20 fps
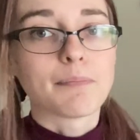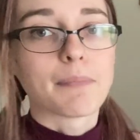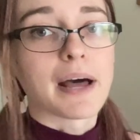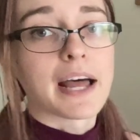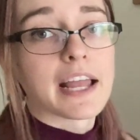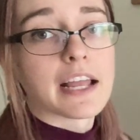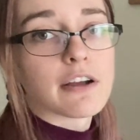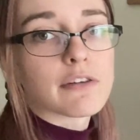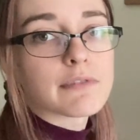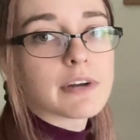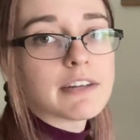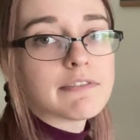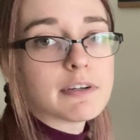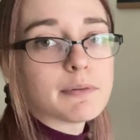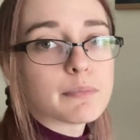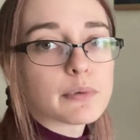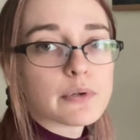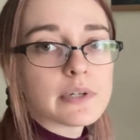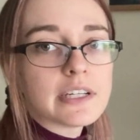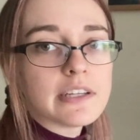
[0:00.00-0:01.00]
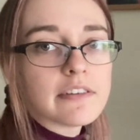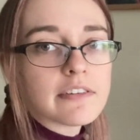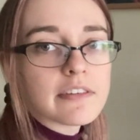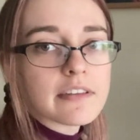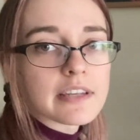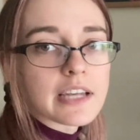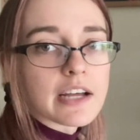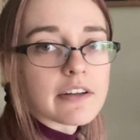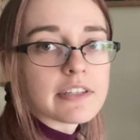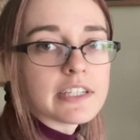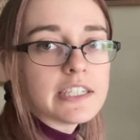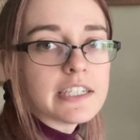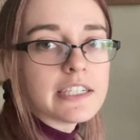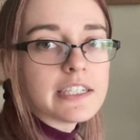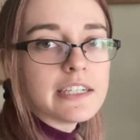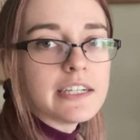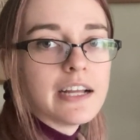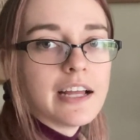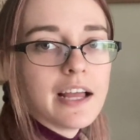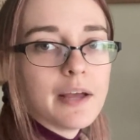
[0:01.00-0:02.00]
my Raven Boys down
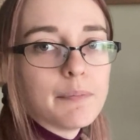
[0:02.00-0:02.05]
here,